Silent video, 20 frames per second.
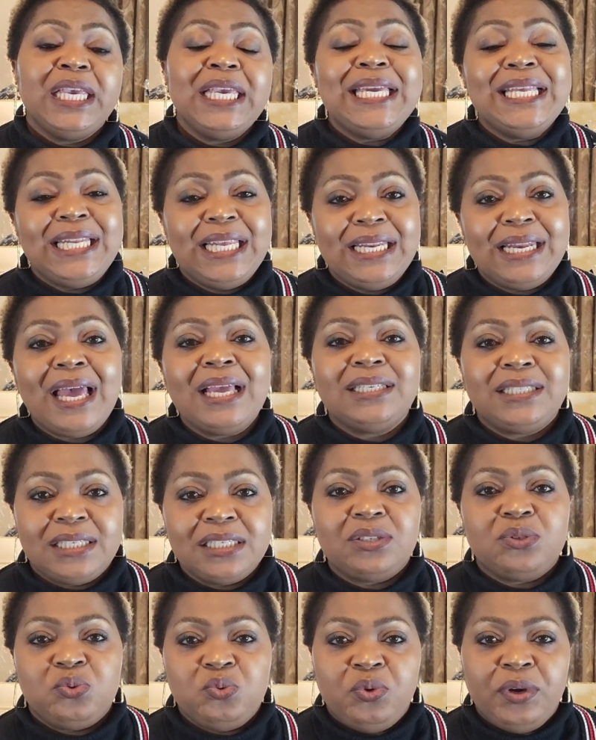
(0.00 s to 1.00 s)
in a
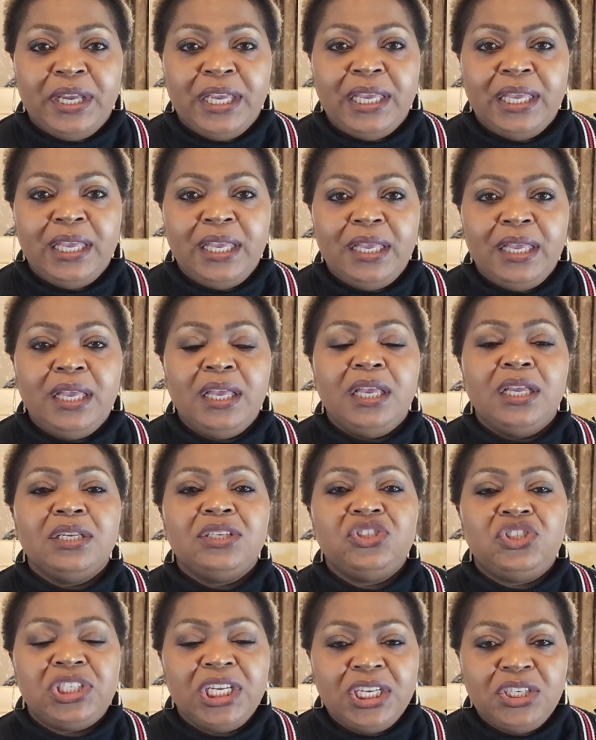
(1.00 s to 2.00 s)
nicest way.
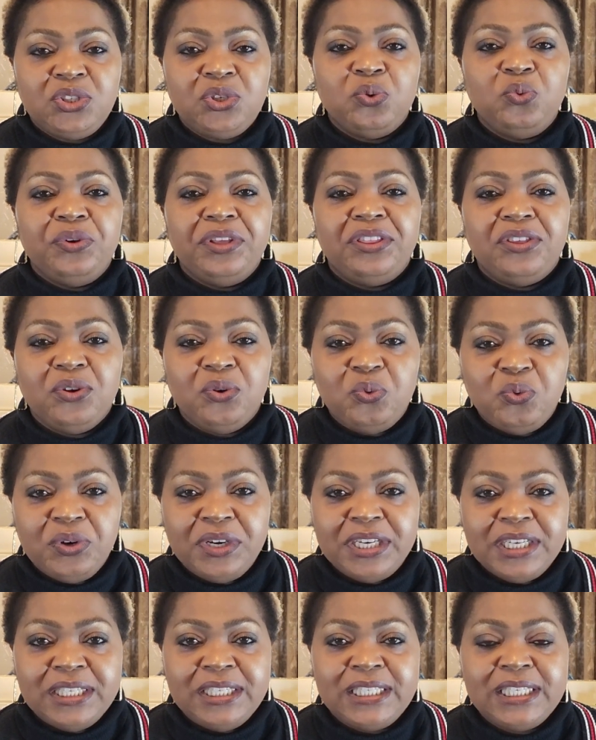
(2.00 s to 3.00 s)
Gentle with your
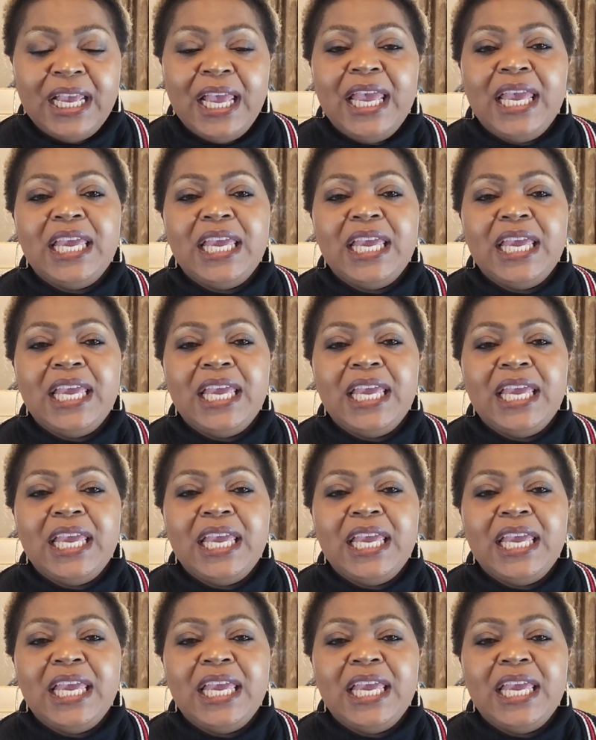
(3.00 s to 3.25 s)
words